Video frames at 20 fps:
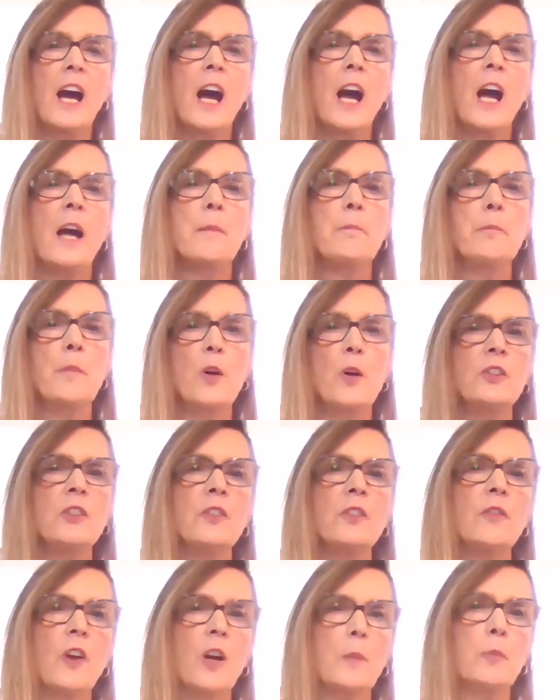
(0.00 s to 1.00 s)
Most
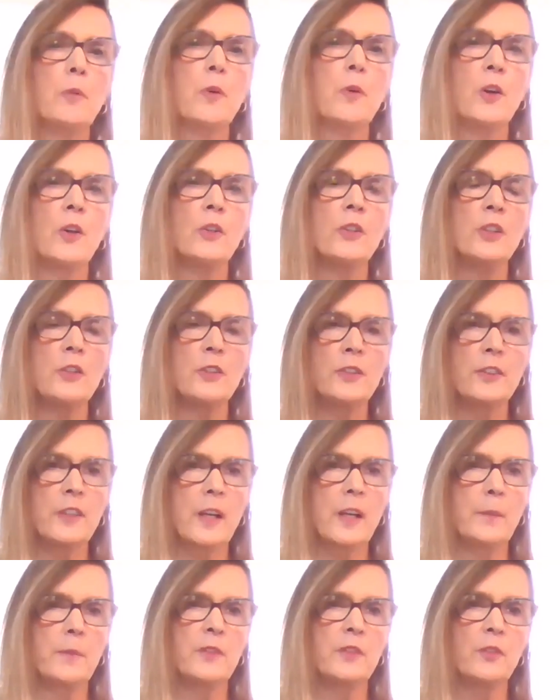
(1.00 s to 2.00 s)
of our produce
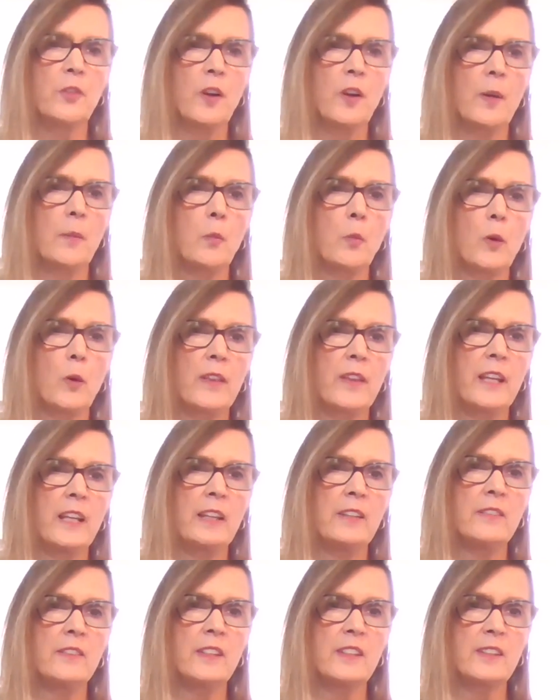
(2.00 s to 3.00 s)
comes from
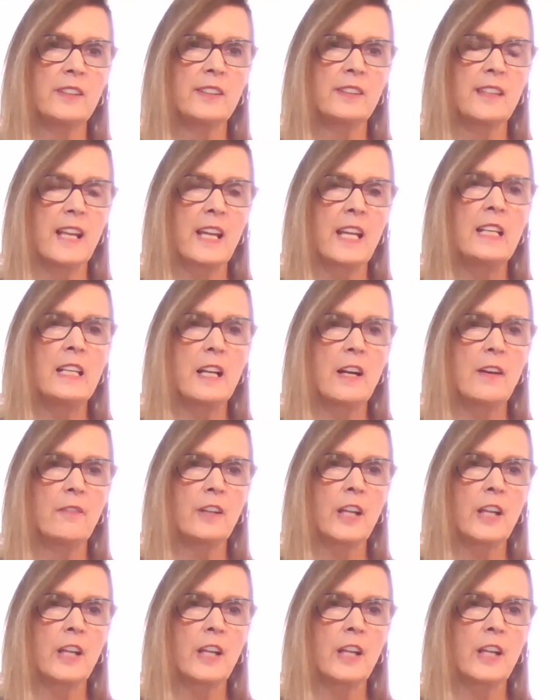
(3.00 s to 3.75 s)
within the state of